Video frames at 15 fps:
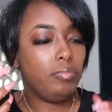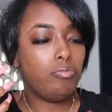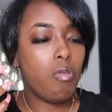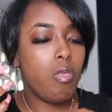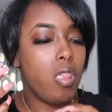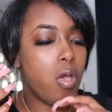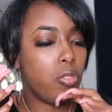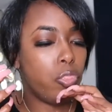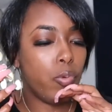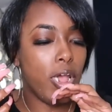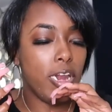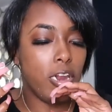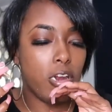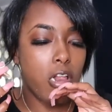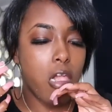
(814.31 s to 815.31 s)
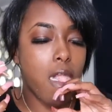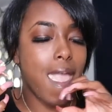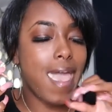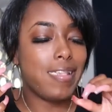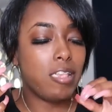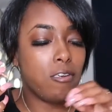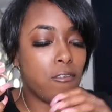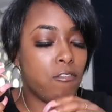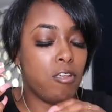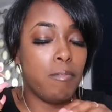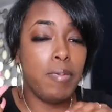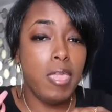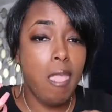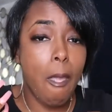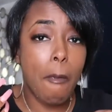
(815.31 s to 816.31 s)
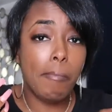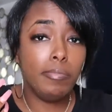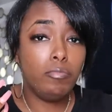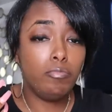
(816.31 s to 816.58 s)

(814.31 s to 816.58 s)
You know, threatening her, asking her for the pen.